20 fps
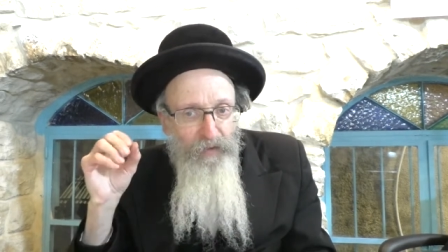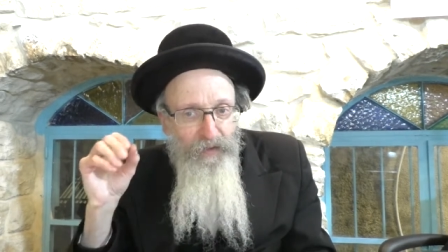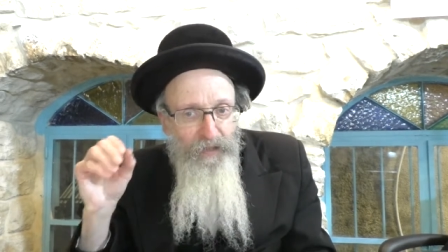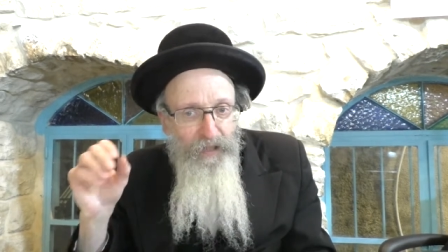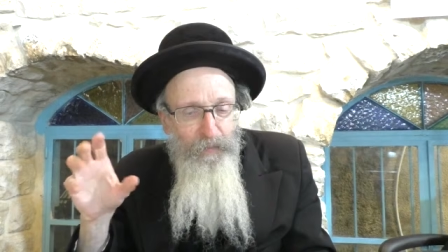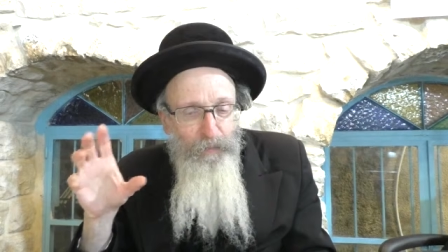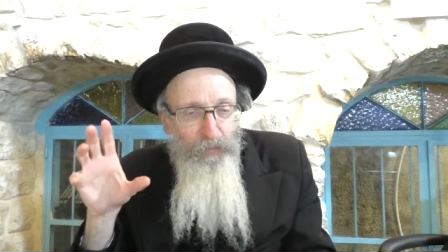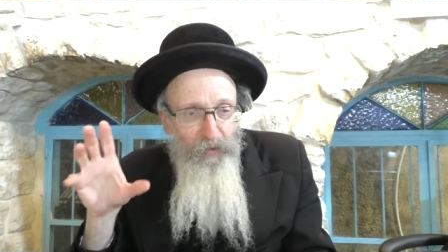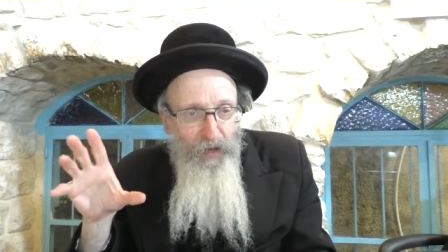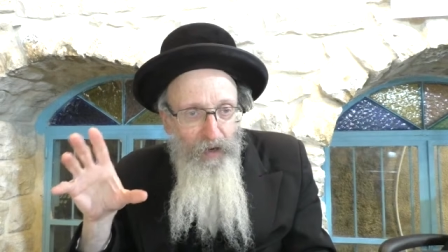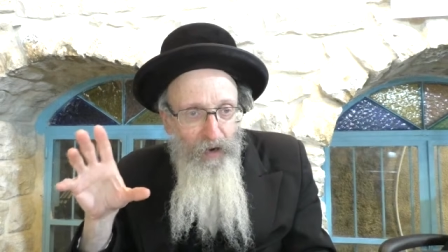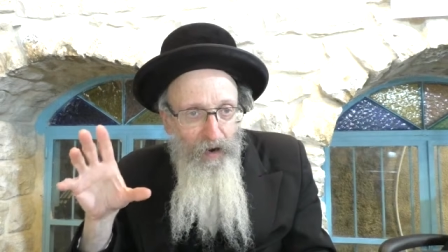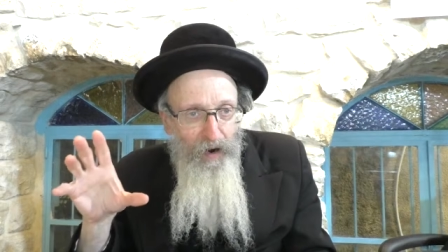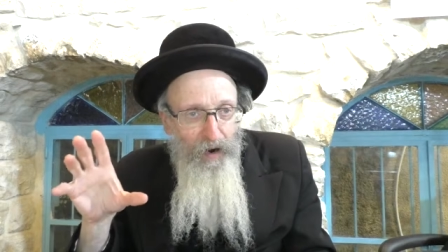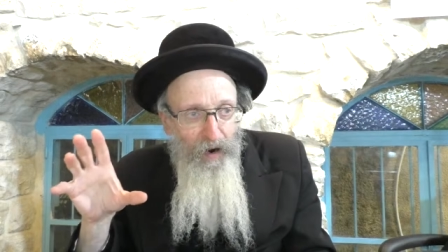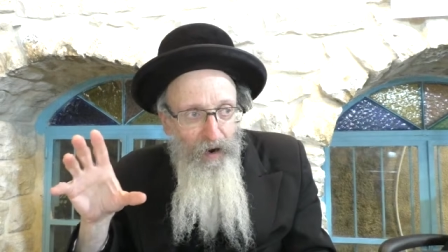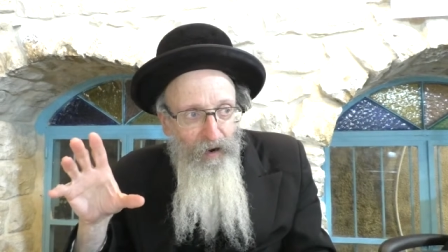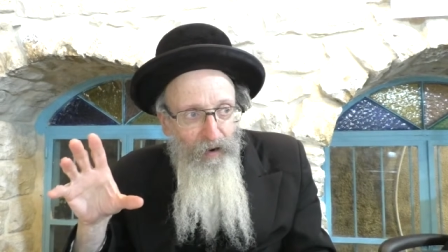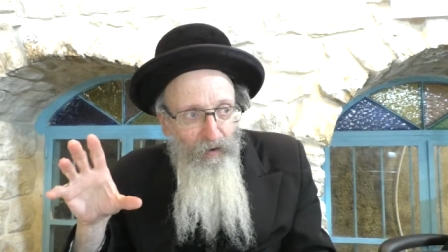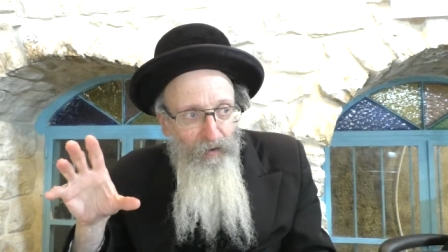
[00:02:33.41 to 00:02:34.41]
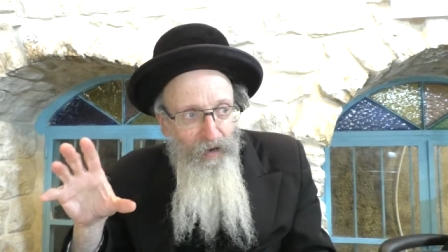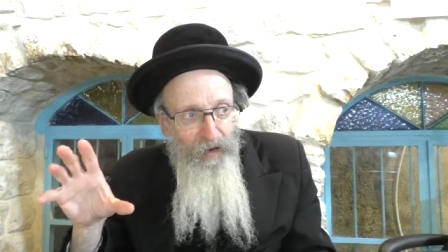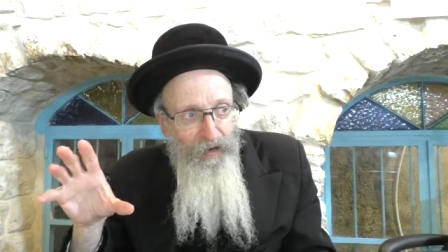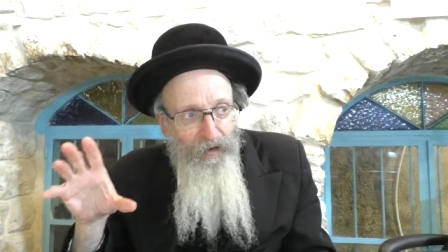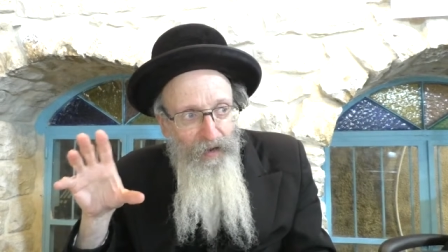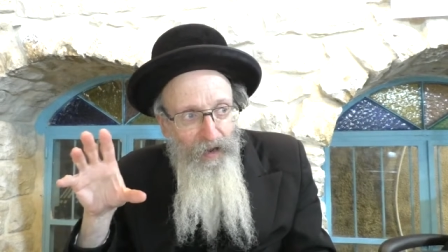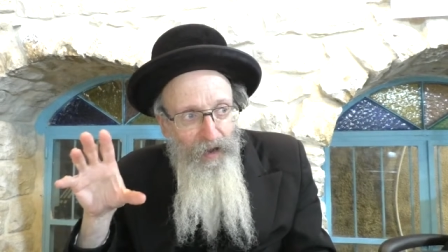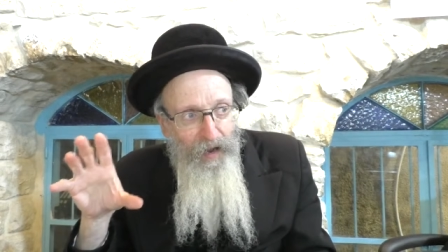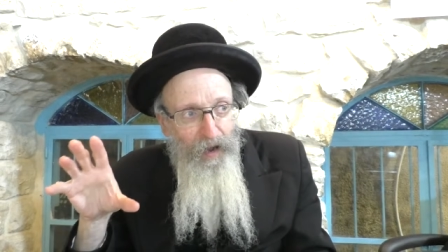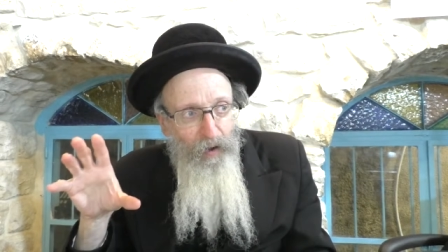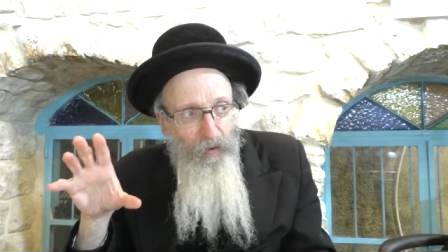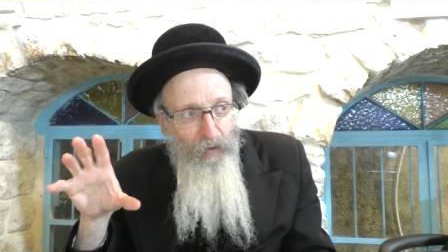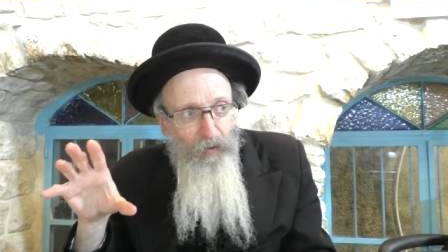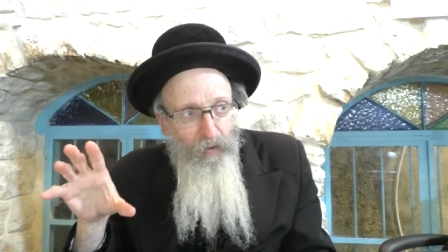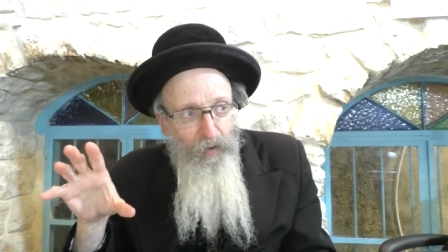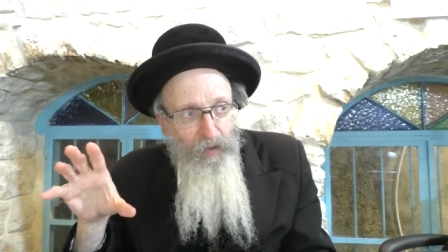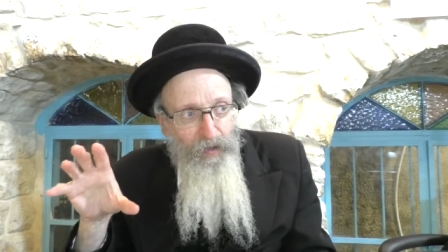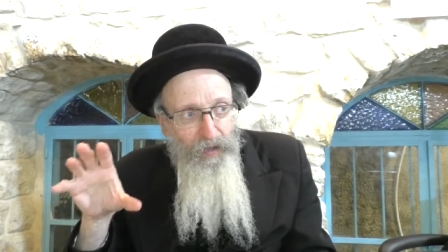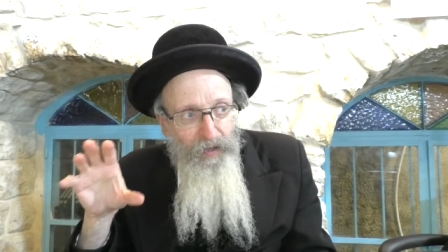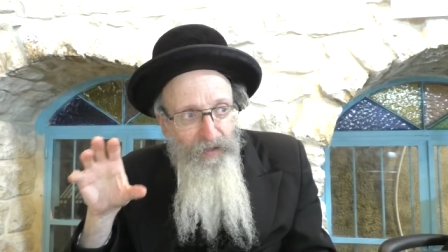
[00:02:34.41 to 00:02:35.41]
deep they are and
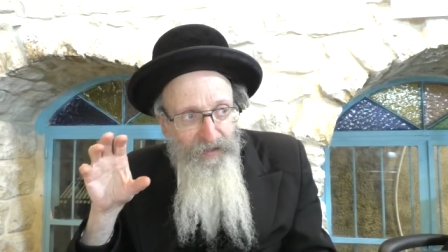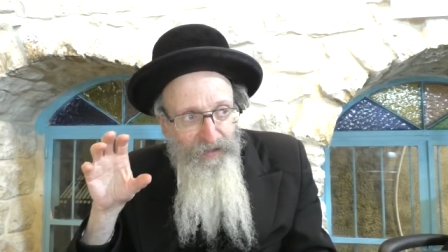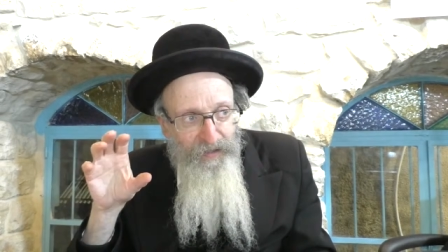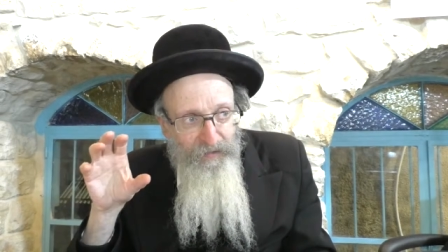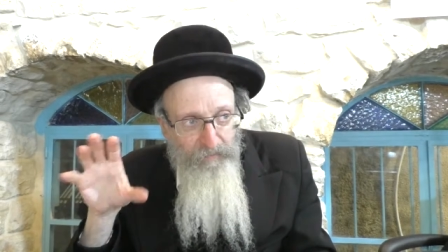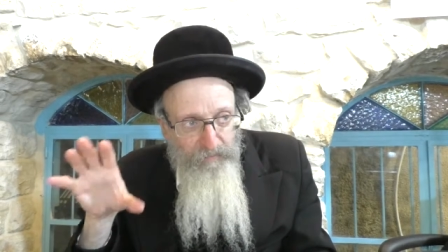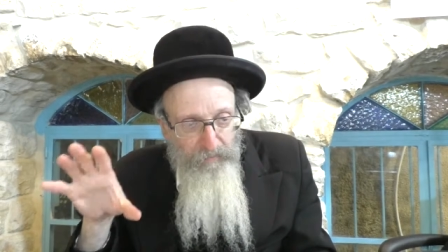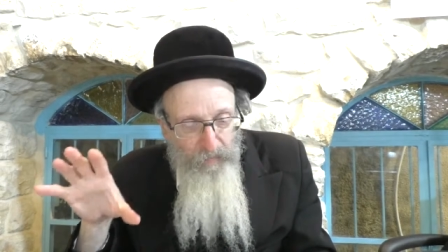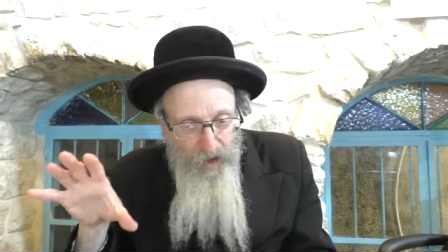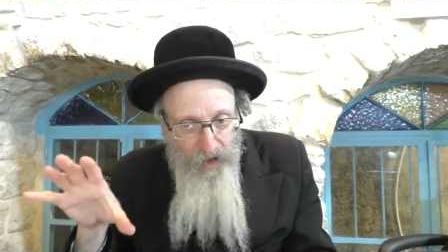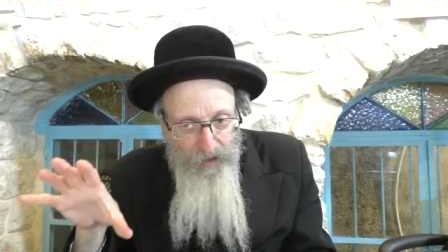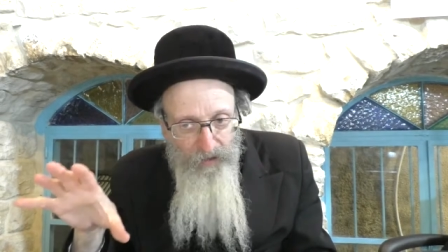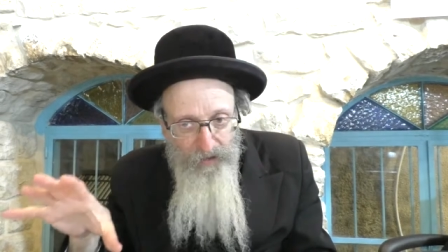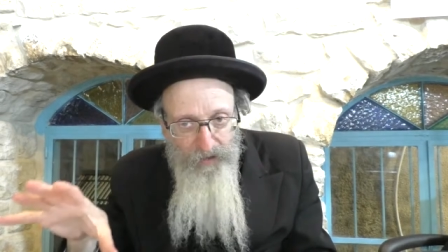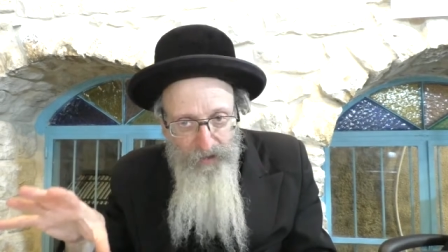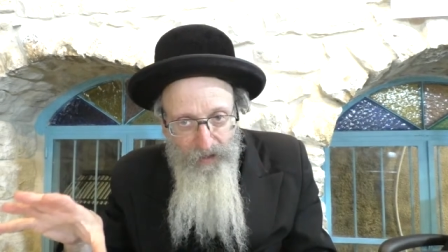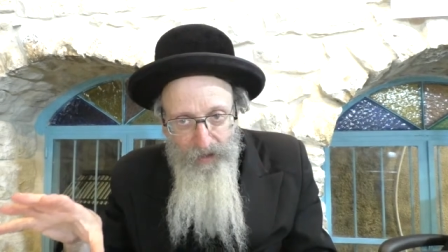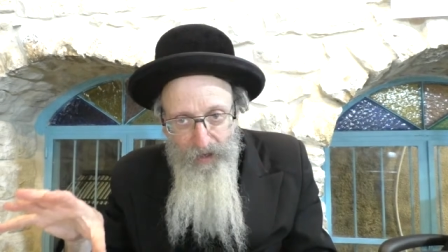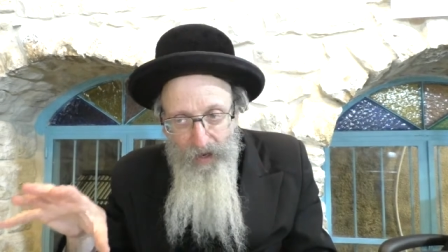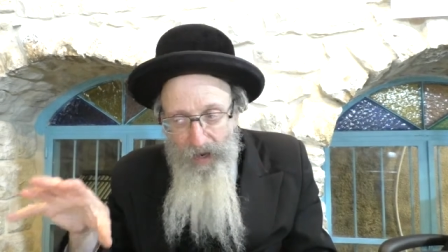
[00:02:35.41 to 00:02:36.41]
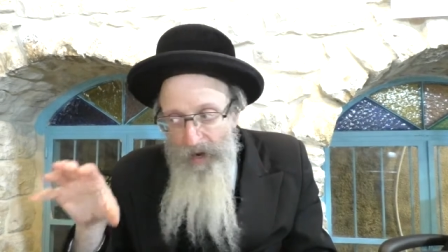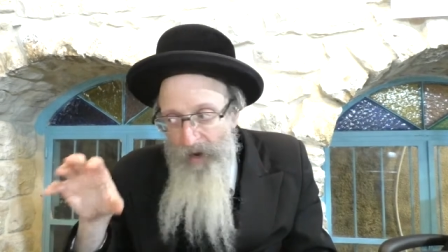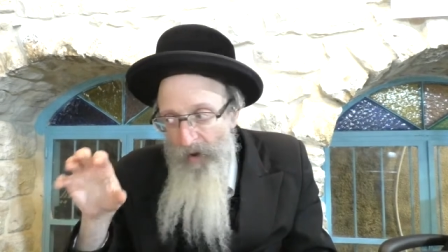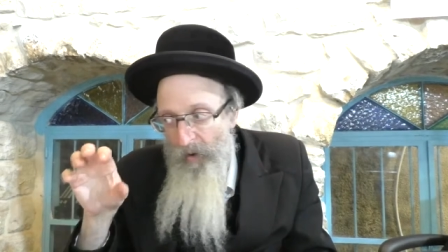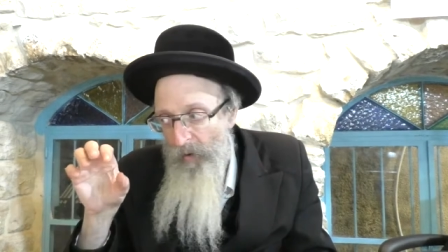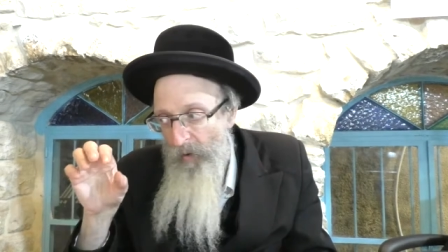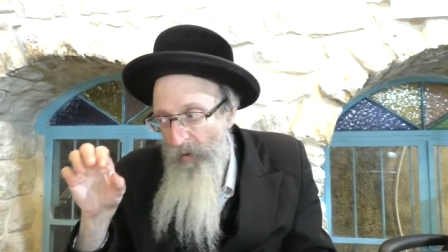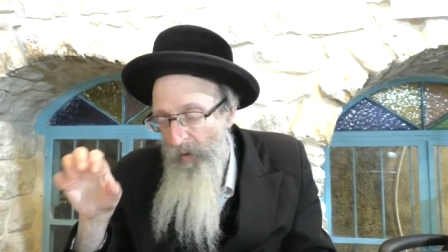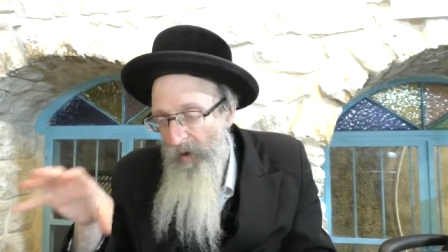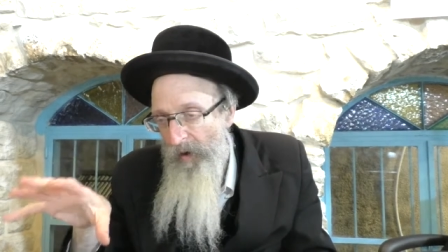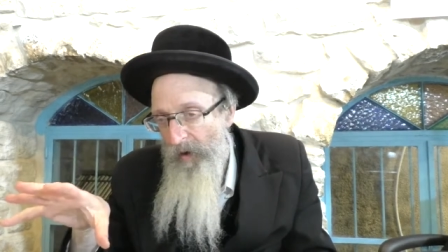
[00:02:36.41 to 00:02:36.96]
how symbolic and how